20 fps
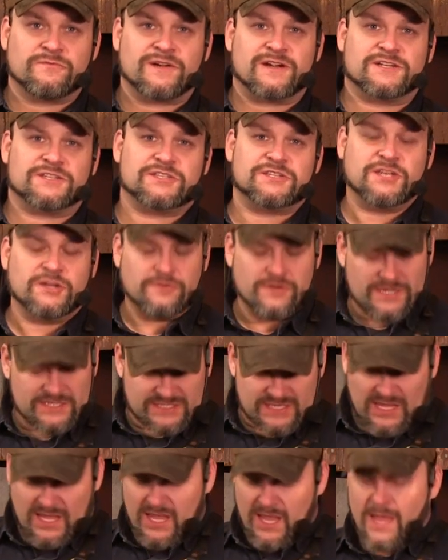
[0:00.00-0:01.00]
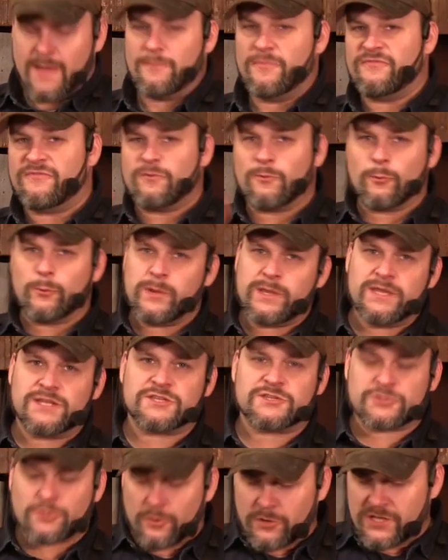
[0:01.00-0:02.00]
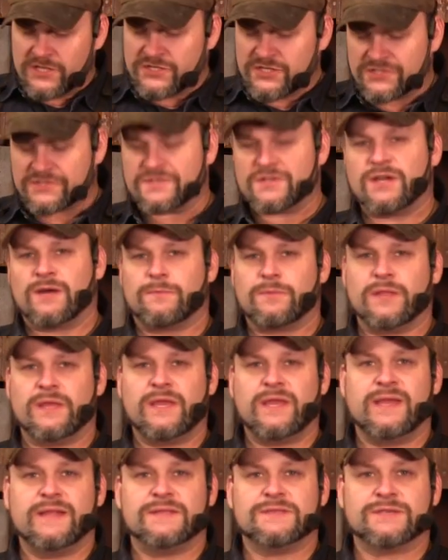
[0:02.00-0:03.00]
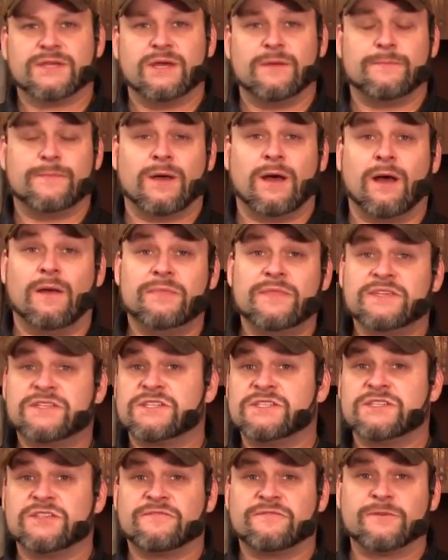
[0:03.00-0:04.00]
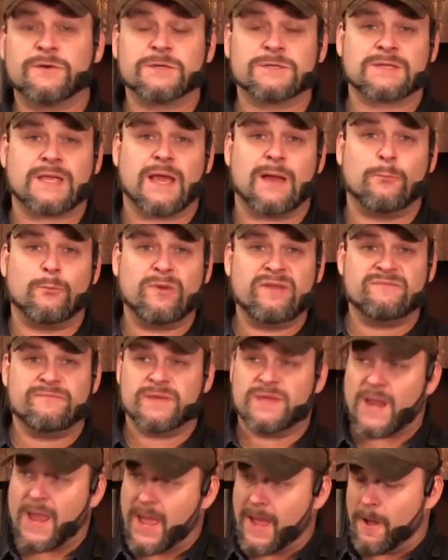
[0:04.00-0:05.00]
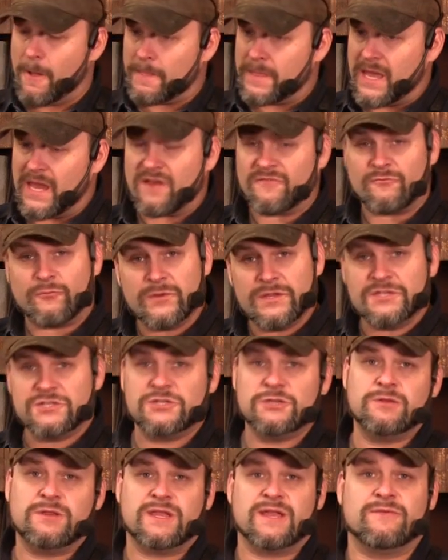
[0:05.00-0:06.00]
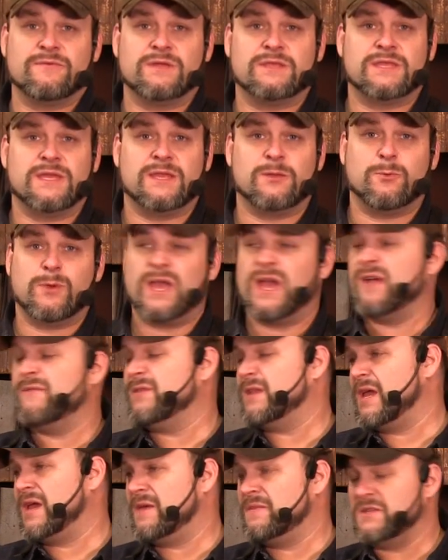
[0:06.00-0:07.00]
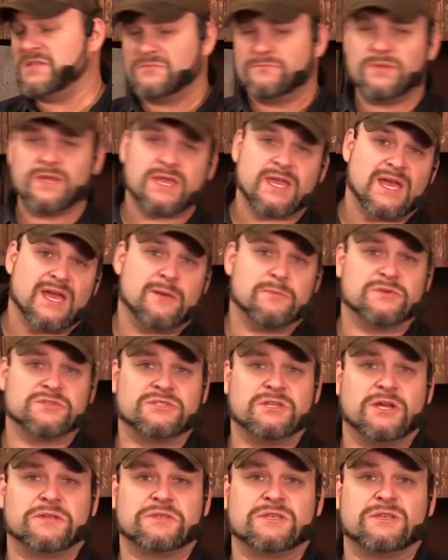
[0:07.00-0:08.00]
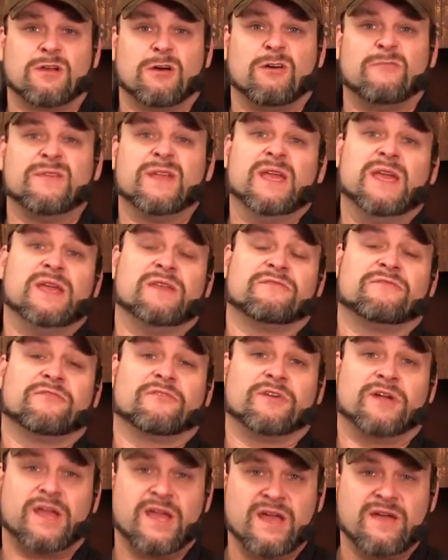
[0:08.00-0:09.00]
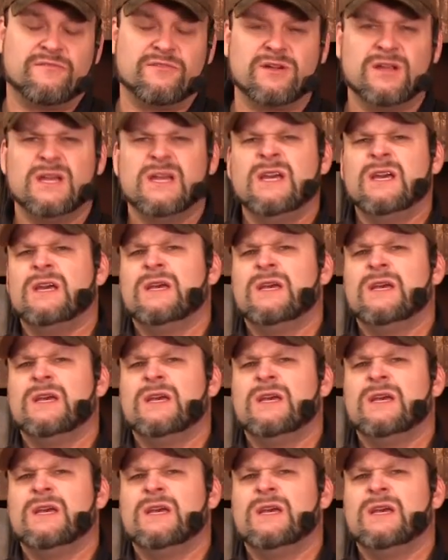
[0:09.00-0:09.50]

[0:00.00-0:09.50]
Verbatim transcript: of our series. And before we get started, just a couple of heads up. Uh, this is the first time we've been out kind of reshooting everything. We haven't had these big cameras dusted off in forever.